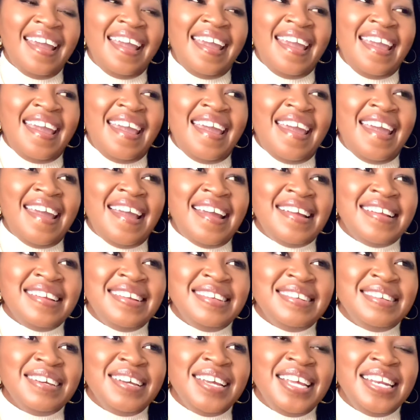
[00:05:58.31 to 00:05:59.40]

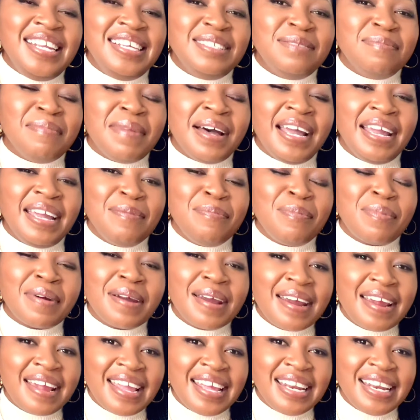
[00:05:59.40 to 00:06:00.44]
And it is my prayer,